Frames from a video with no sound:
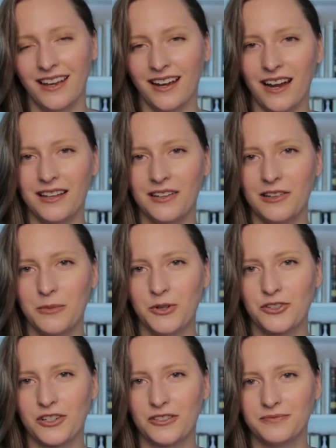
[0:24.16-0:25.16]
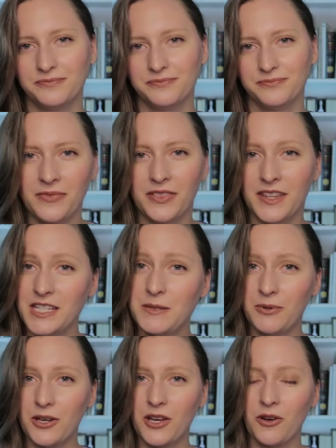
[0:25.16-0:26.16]
I got a little emotional. This
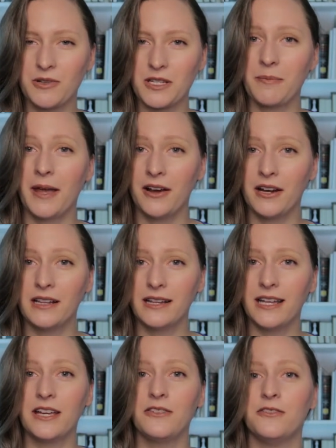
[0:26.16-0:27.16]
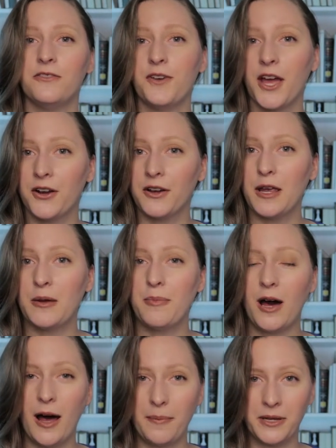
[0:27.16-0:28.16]
book was apparently very
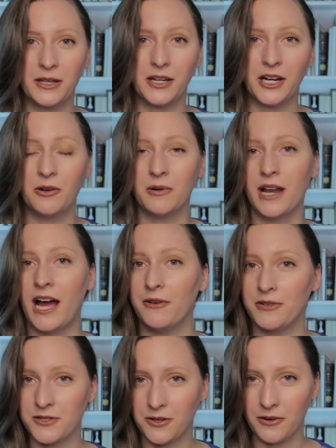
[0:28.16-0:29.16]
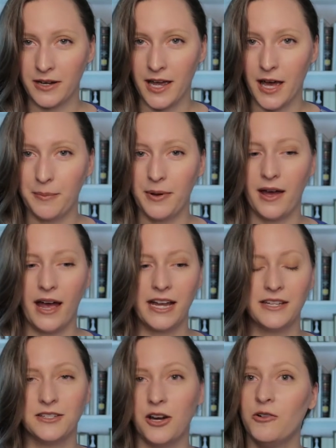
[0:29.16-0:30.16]
popular when I was growing up.
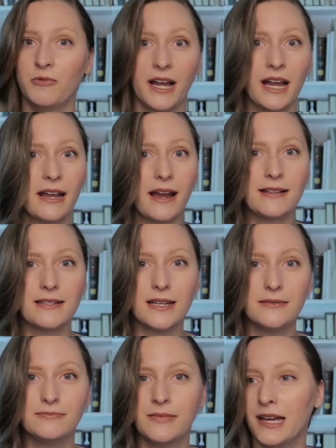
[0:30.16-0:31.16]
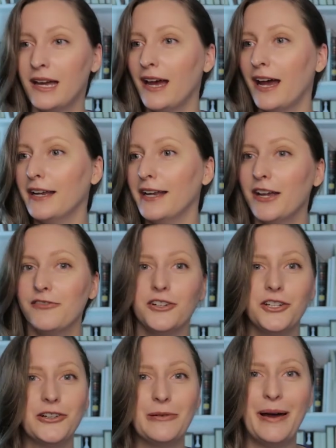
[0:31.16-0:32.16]
I don't recognize it. I
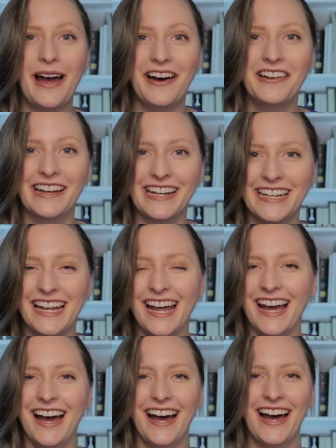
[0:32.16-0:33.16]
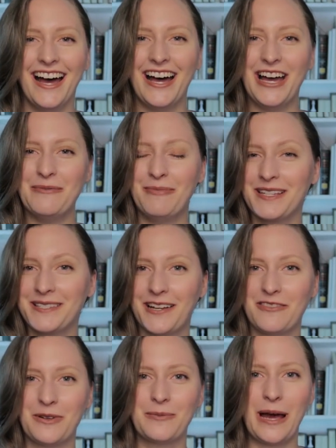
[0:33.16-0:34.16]
never knew about it. It must
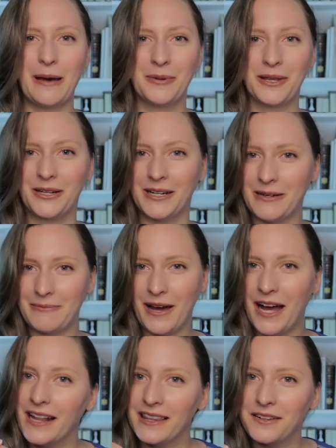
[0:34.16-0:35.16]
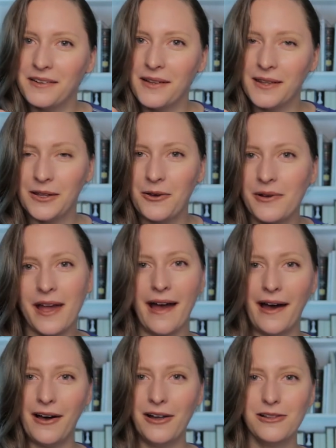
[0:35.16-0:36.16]
not have been popular in my little
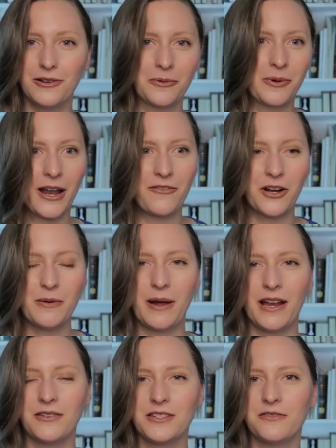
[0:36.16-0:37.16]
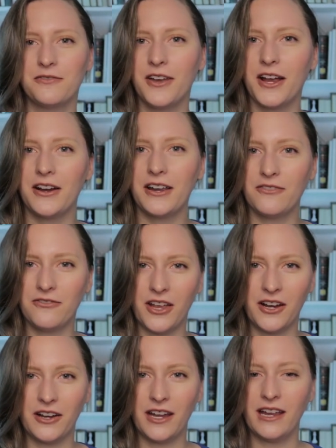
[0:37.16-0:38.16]
locale or whatever, but it was very,
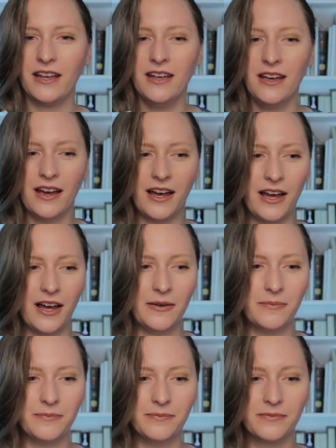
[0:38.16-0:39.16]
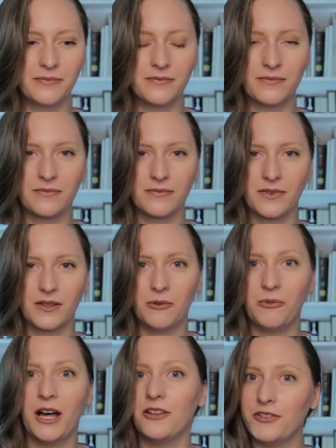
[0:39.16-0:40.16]
very
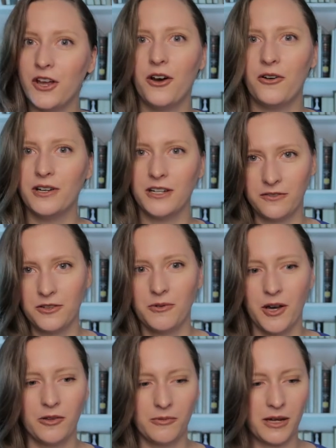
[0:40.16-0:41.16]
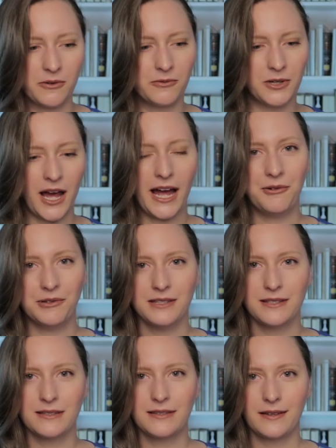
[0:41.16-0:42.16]
well known, if you will, like when I
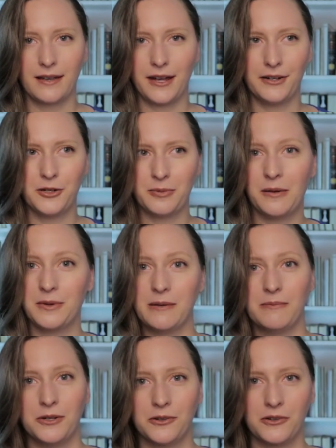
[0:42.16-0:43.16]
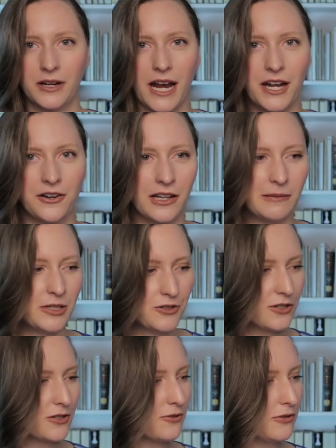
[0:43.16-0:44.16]
was, I don't know, probably a middle grade or
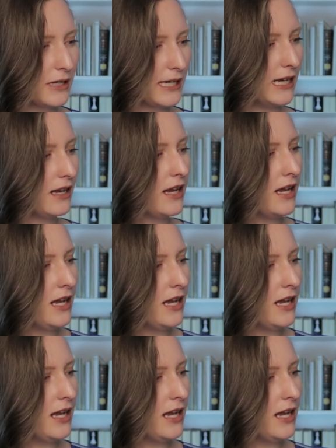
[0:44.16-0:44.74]
elementary school kid.